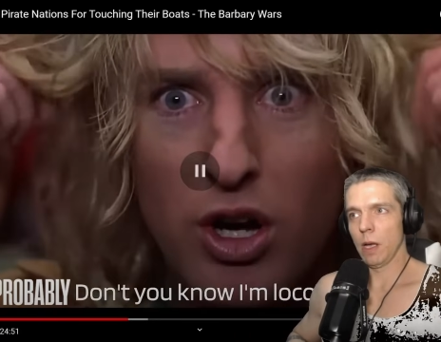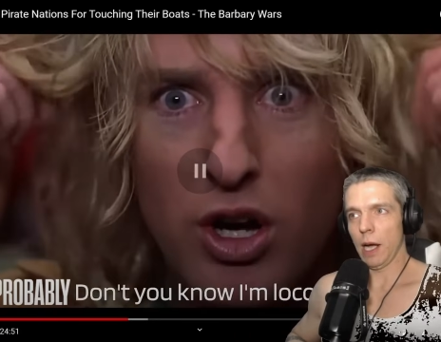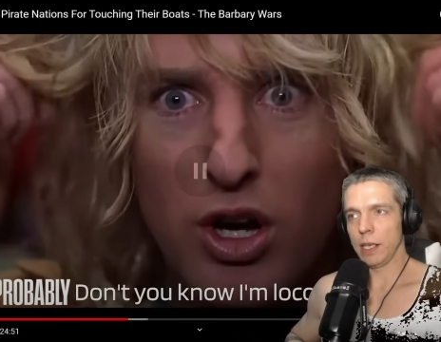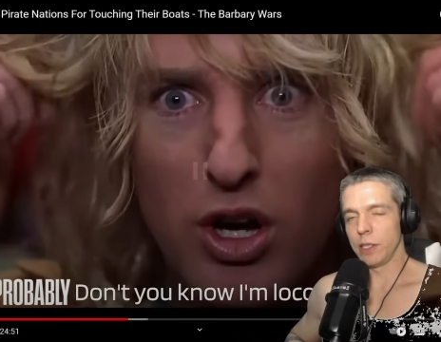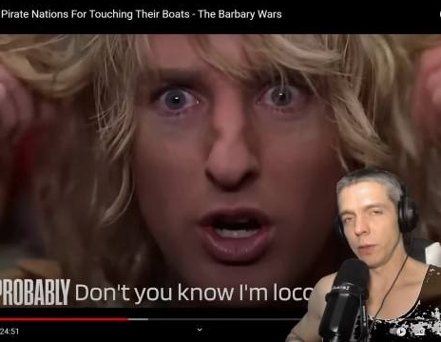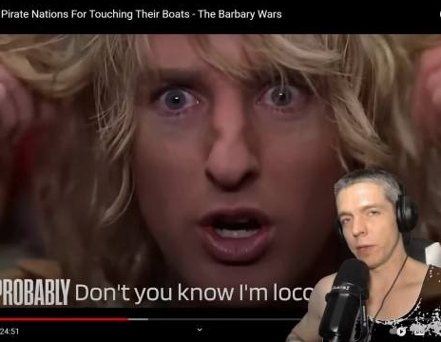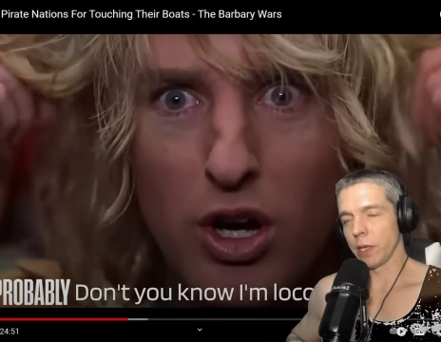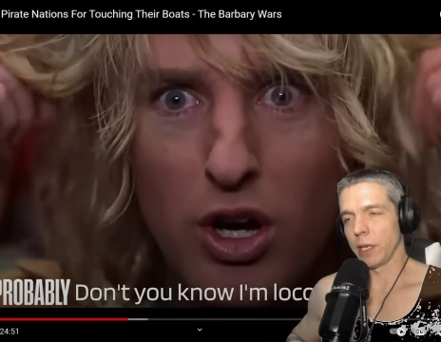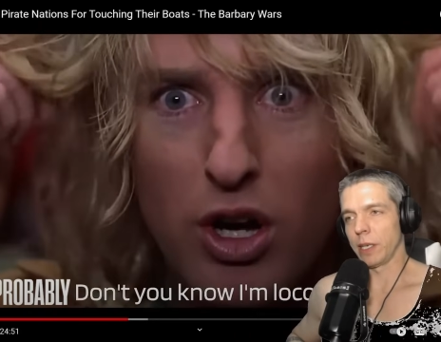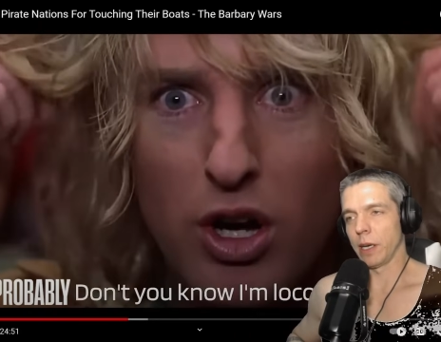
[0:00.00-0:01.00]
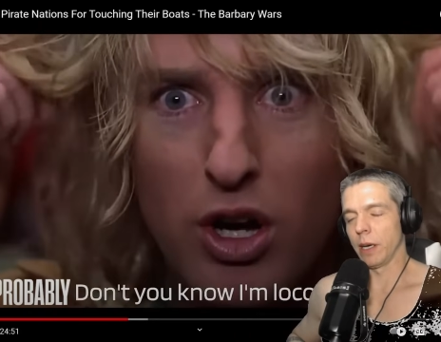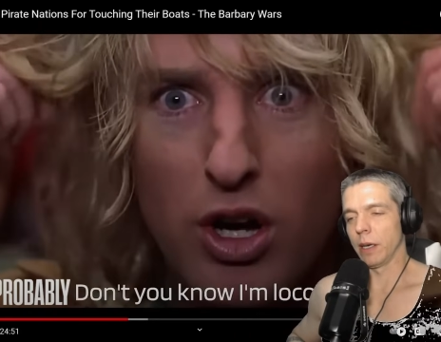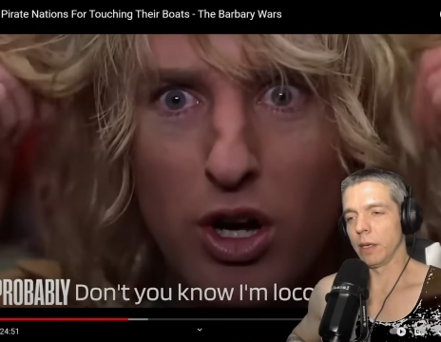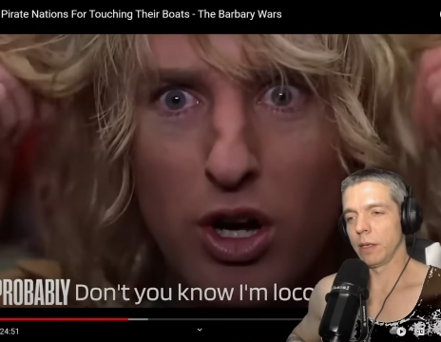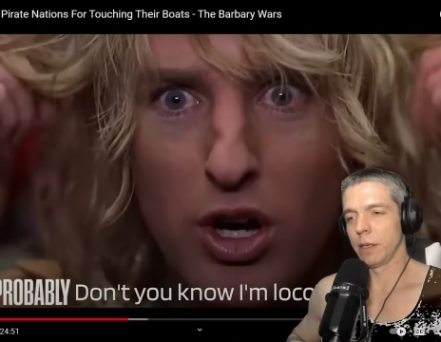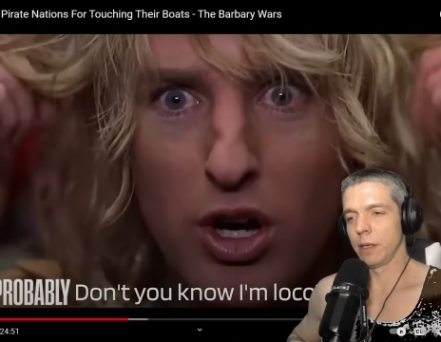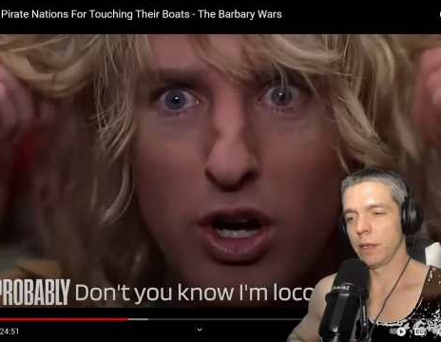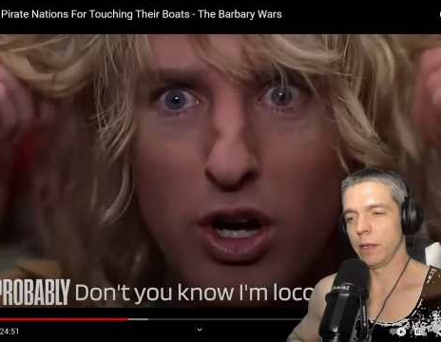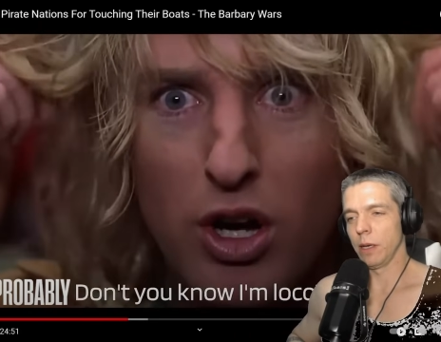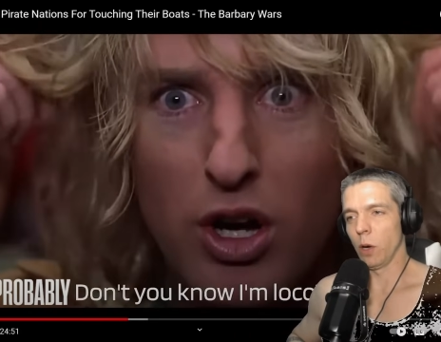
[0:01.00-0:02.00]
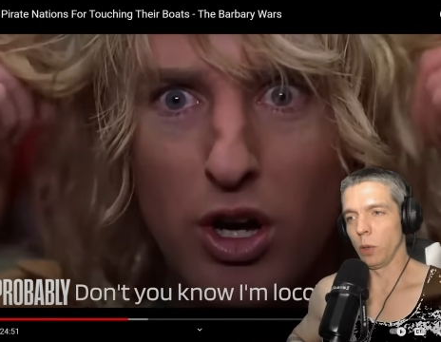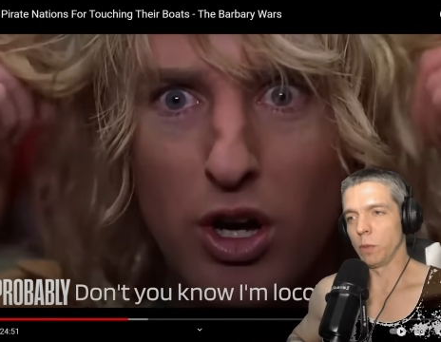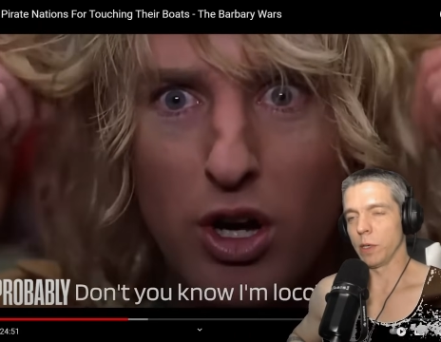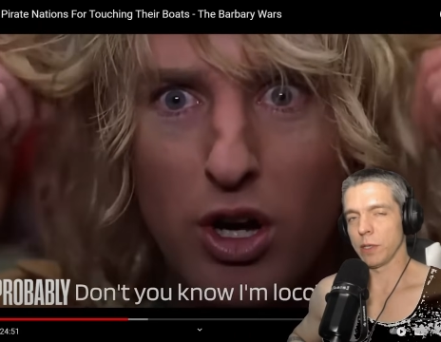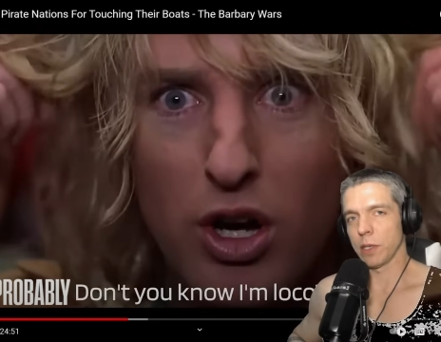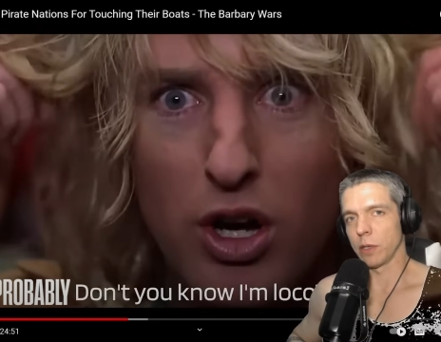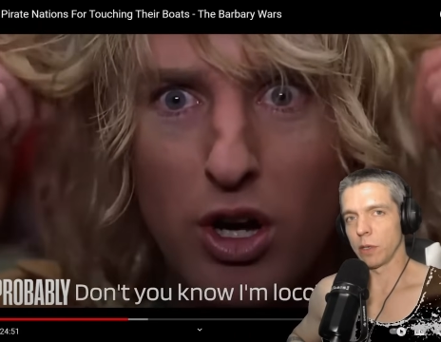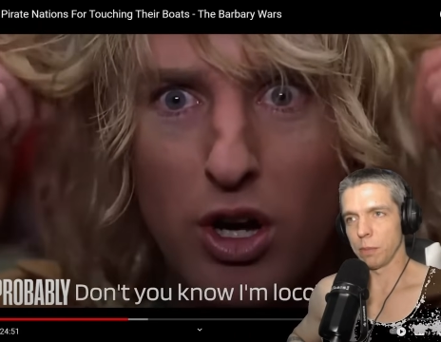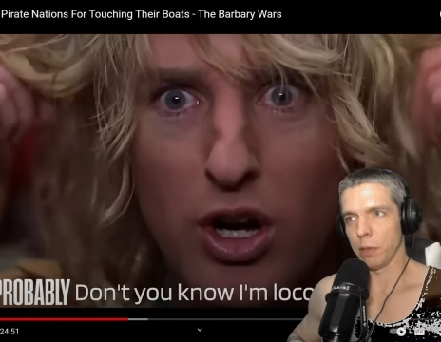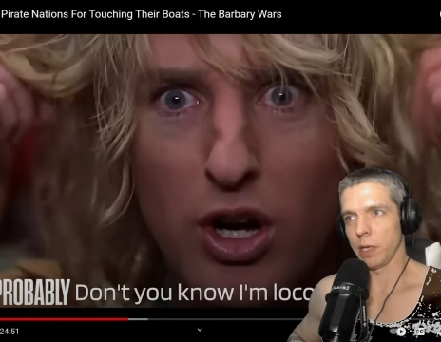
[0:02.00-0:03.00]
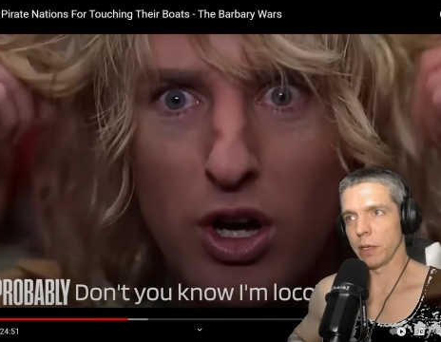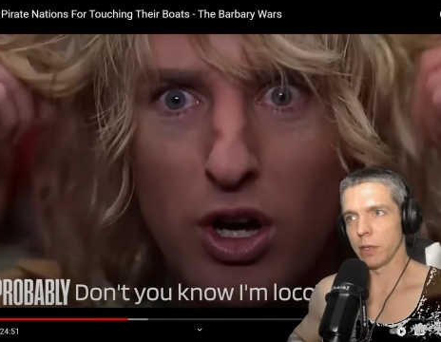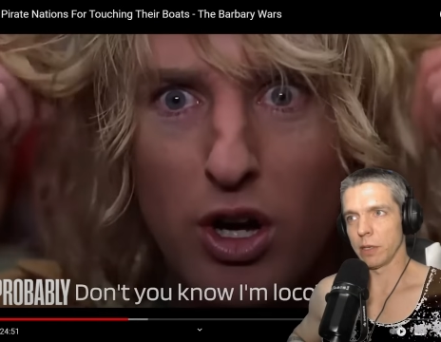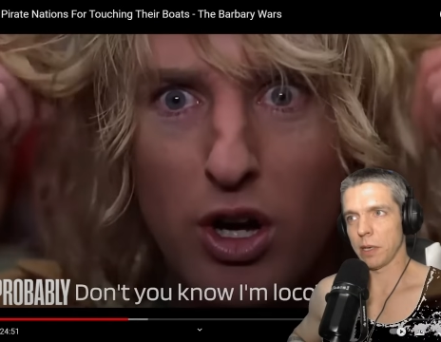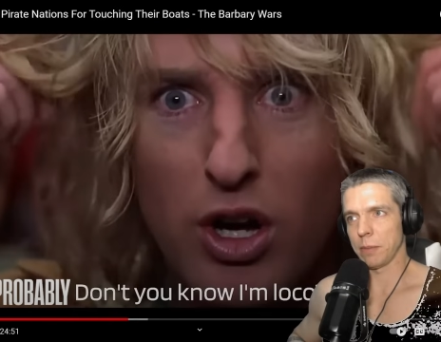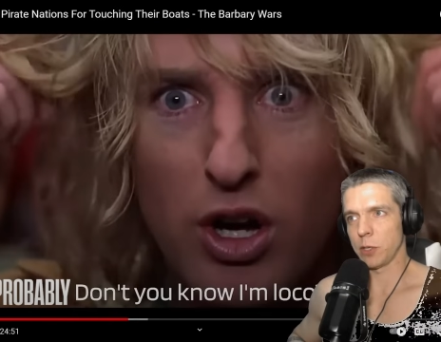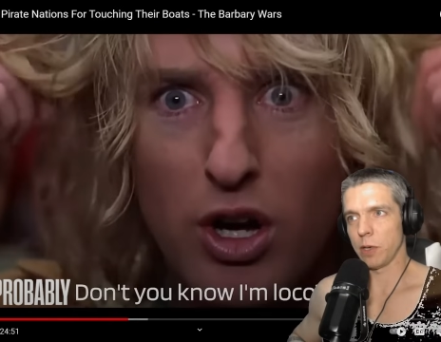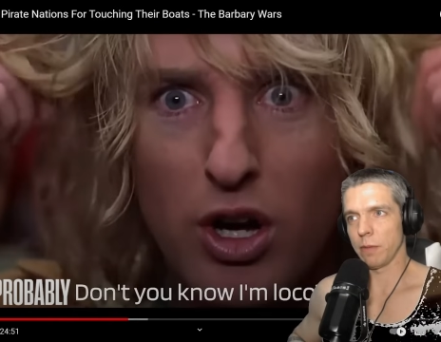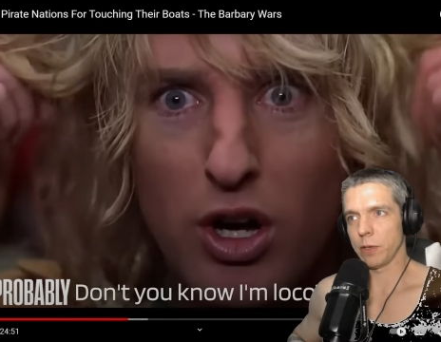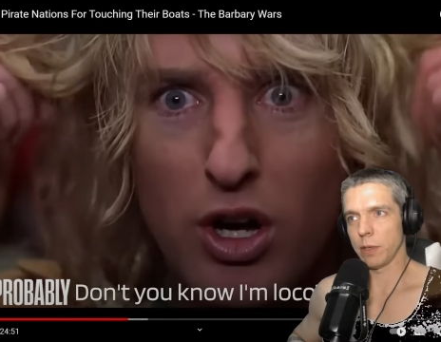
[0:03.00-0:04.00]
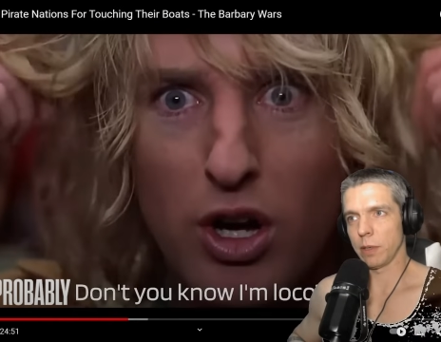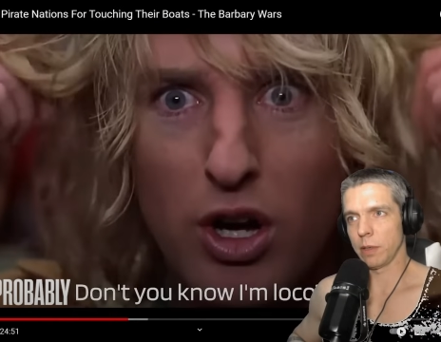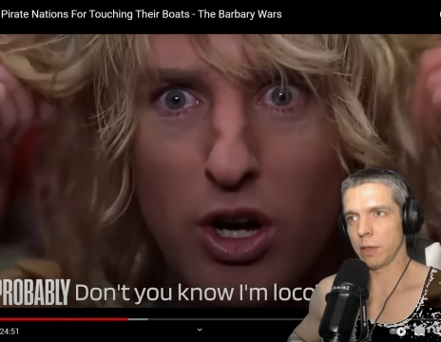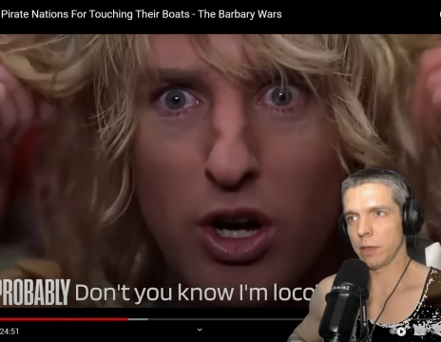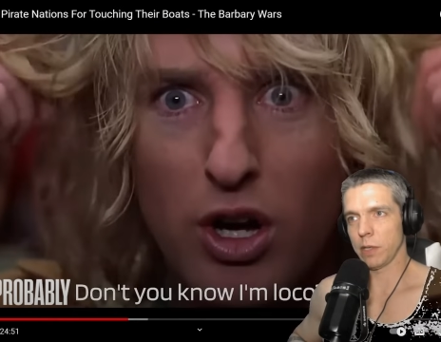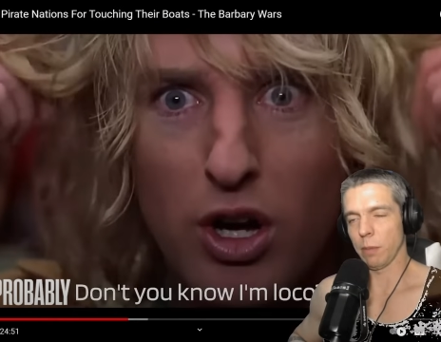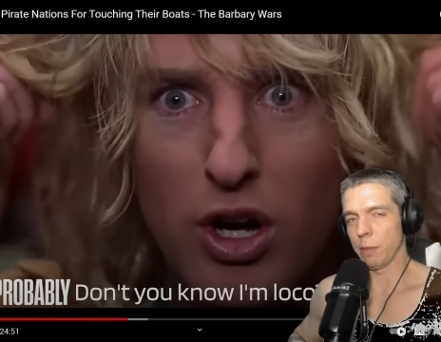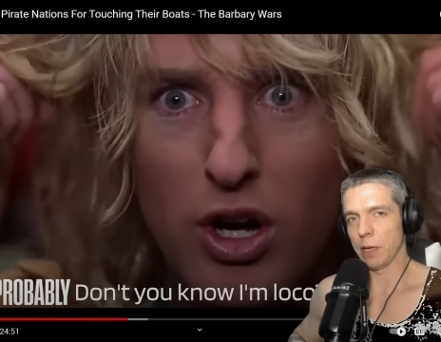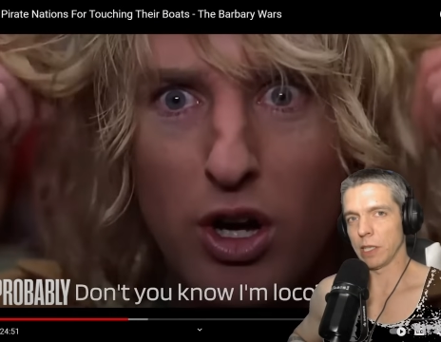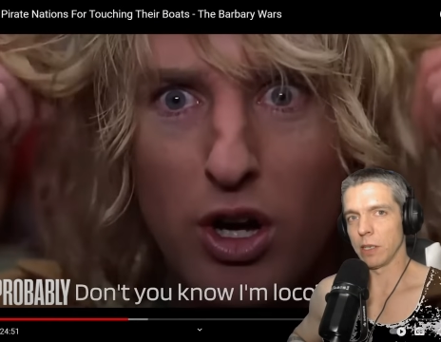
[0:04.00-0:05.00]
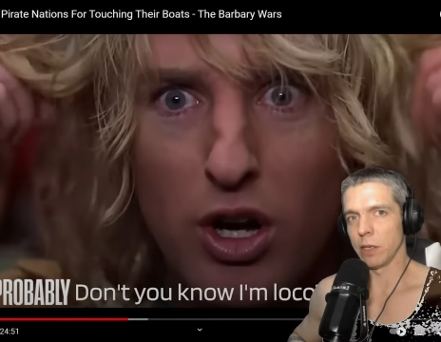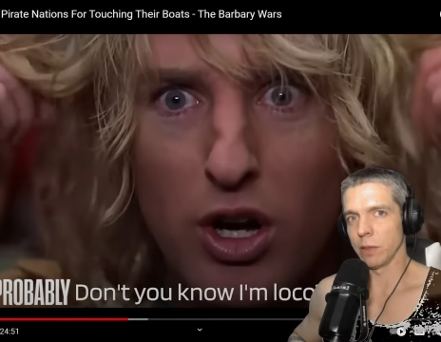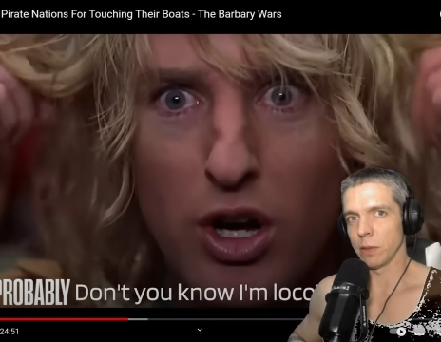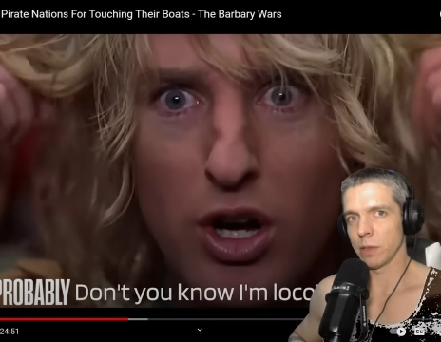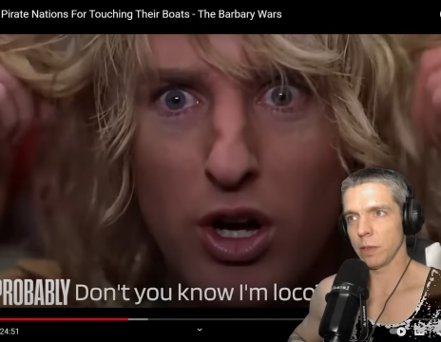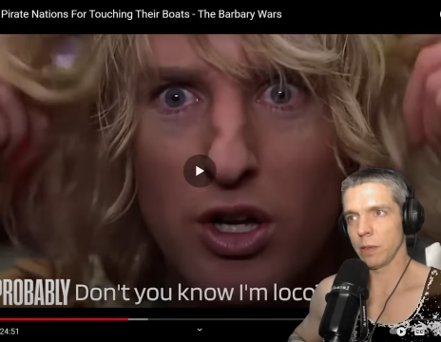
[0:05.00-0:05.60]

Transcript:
Speaker 1: I do think uh, Owen Wilson could play a good Thomas Jefferson. Something about the nose.